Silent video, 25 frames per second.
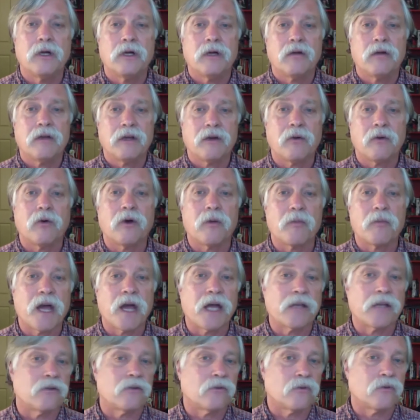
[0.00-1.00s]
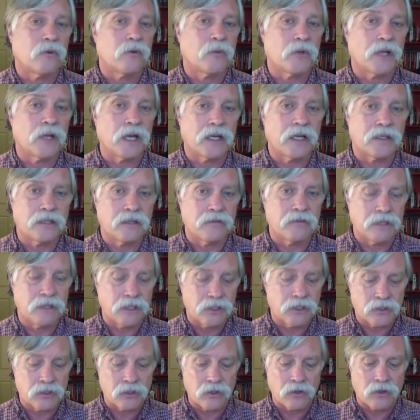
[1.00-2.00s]
going back to normal activity.
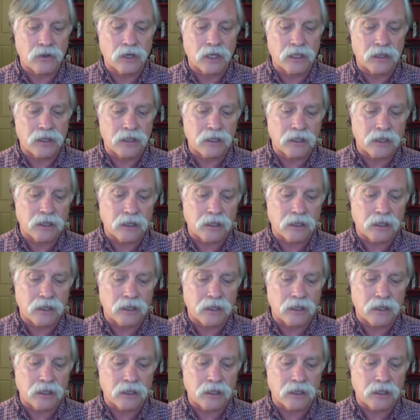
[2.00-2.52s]
So I think